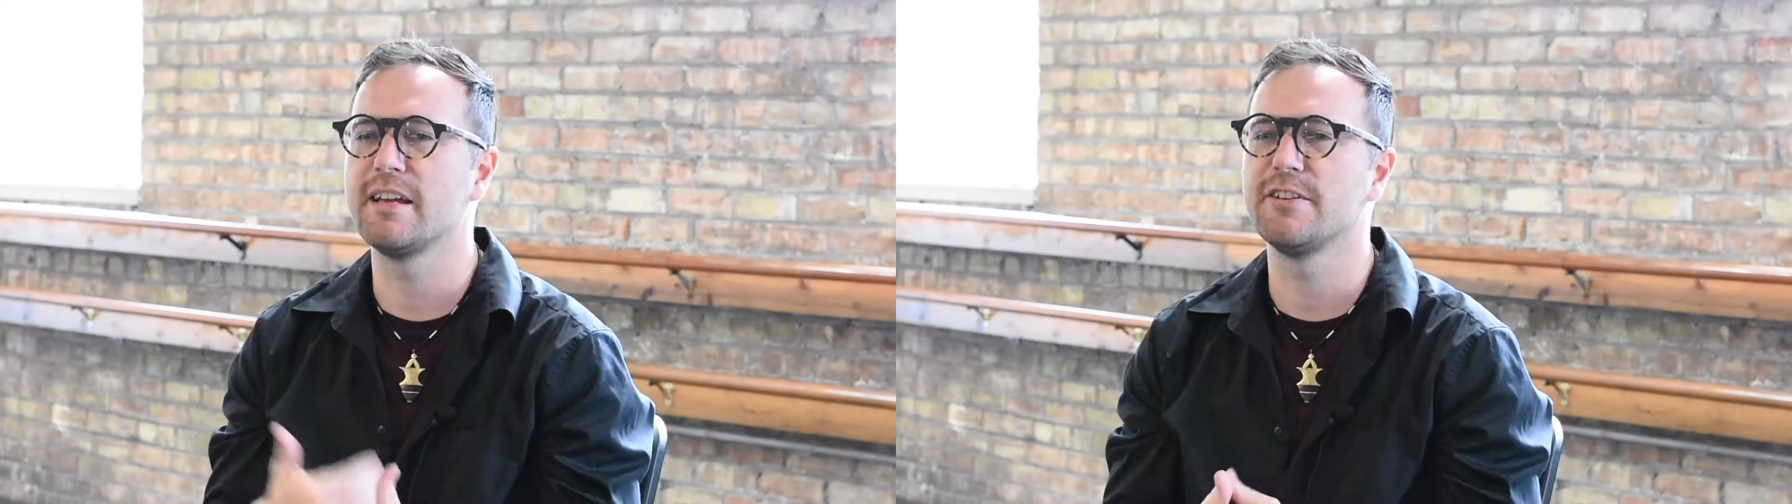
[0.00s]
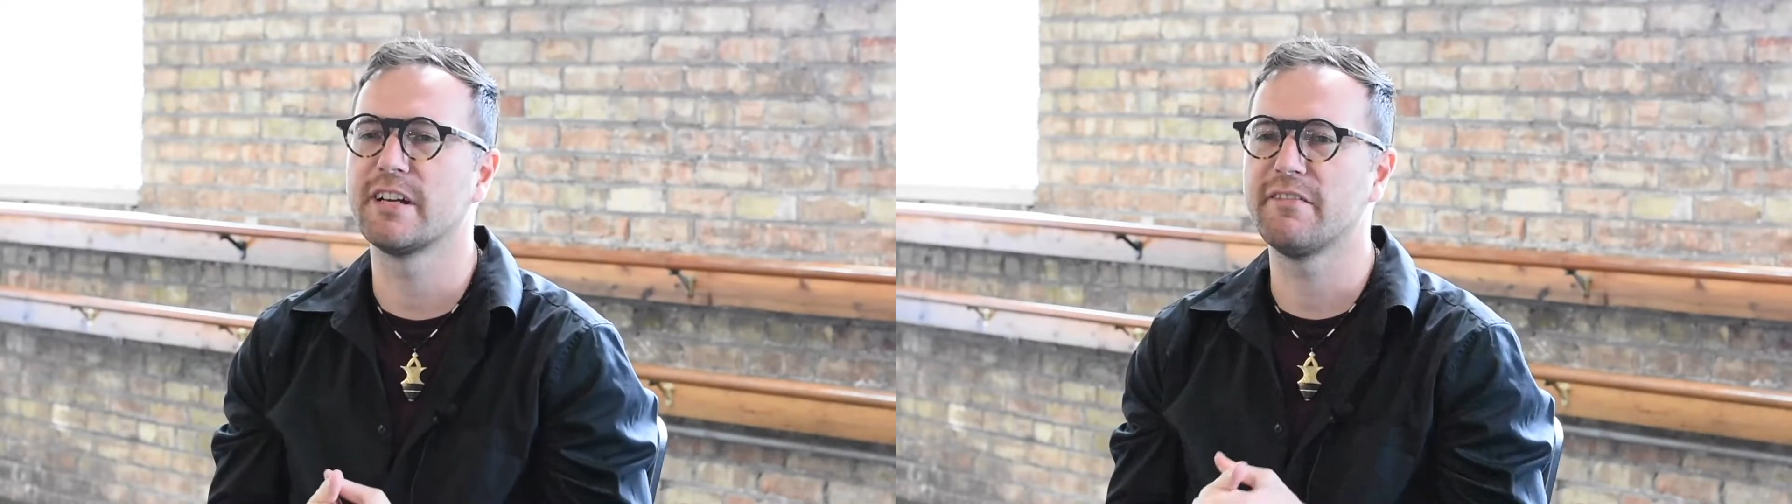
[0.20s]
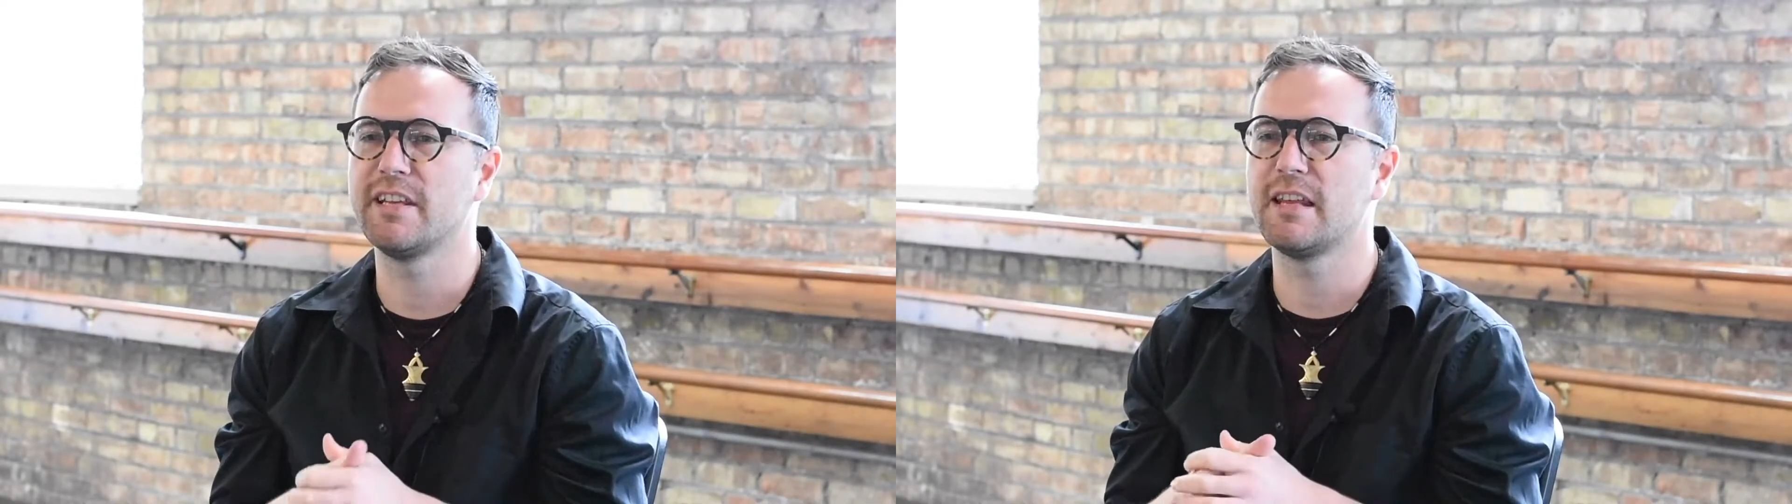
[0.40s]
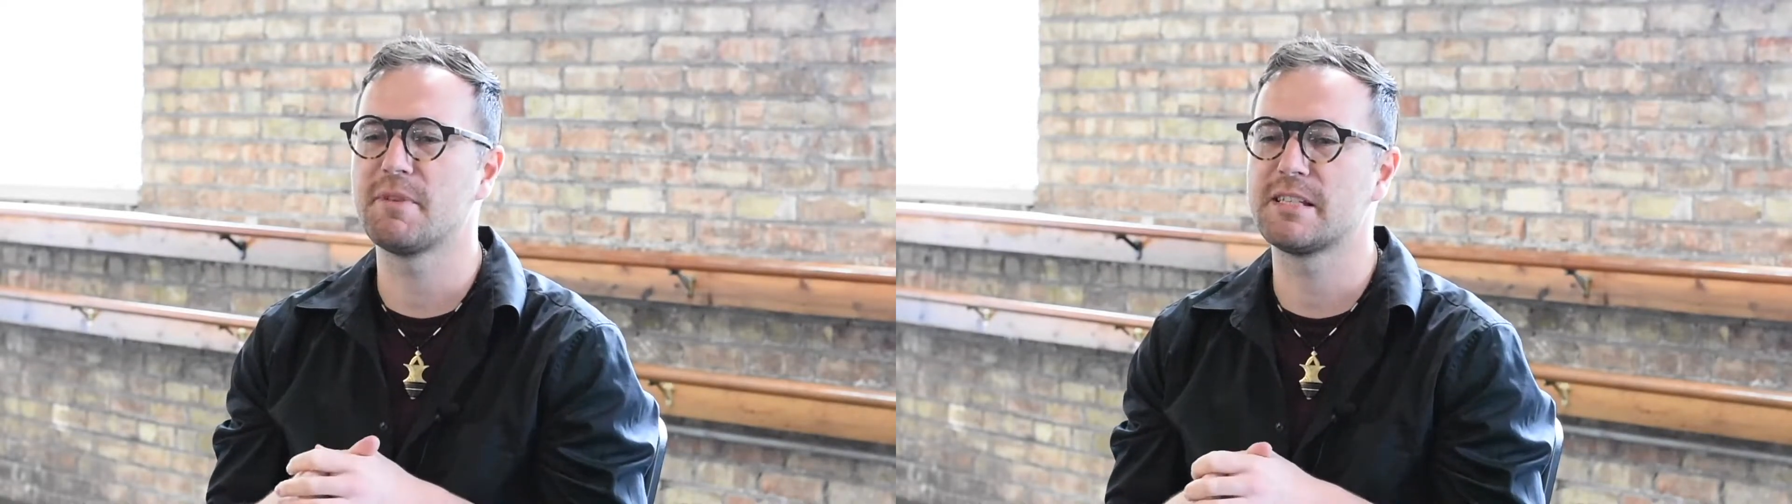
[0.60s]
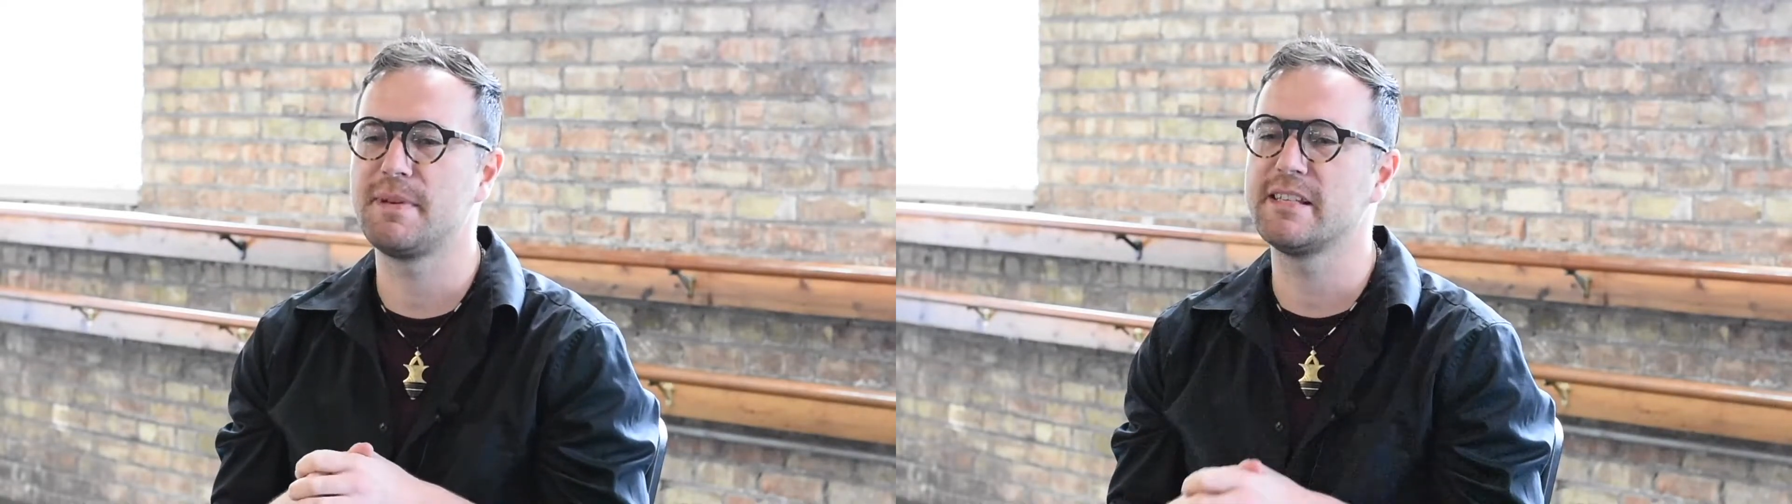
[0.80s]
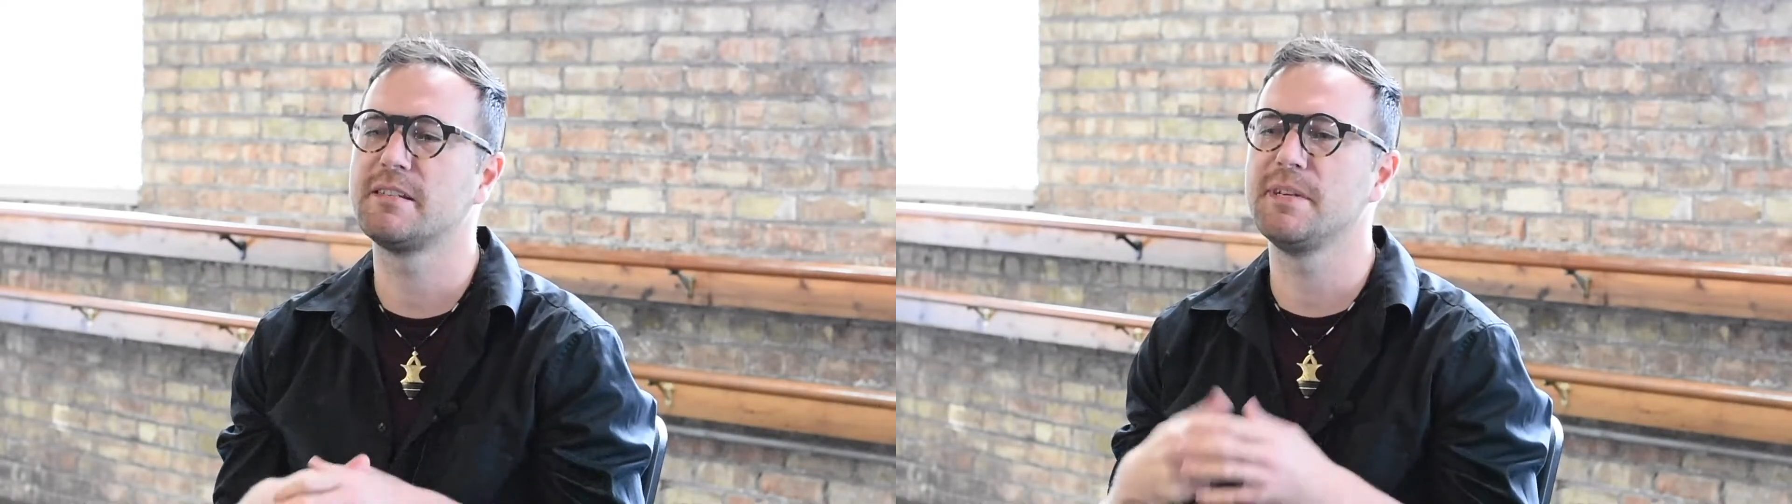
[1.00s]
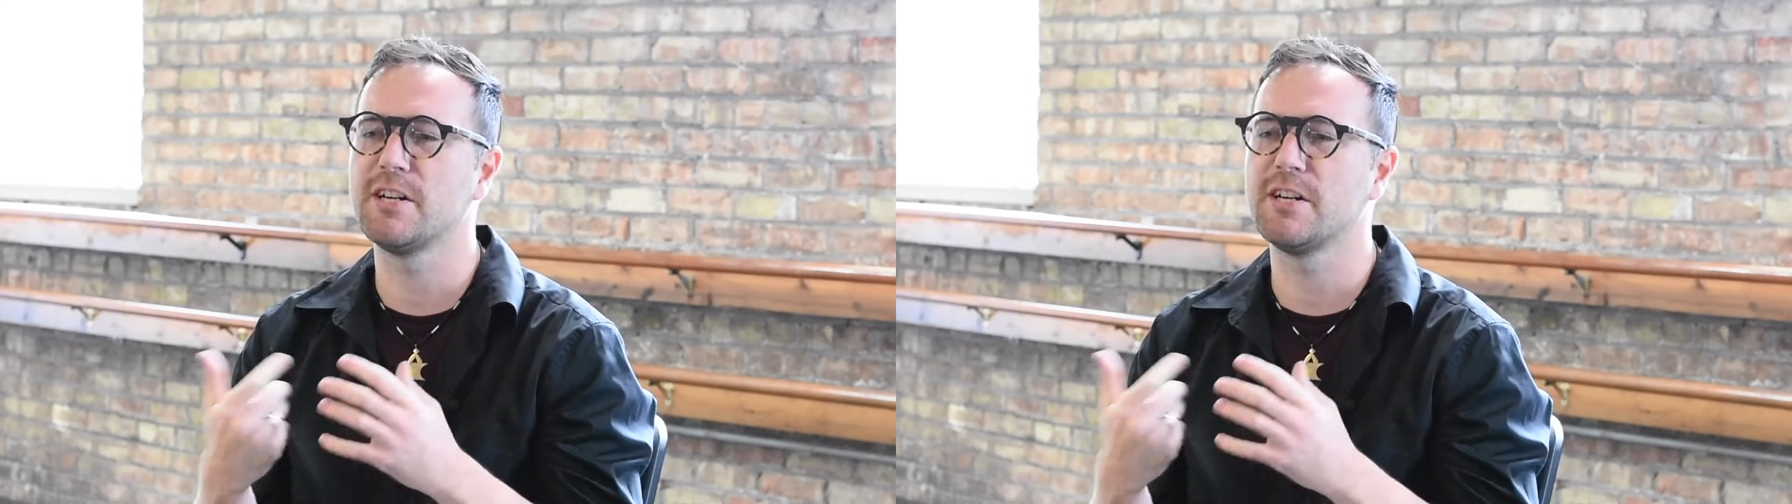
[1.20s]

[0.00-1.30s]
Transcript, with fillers: and you're giving them a space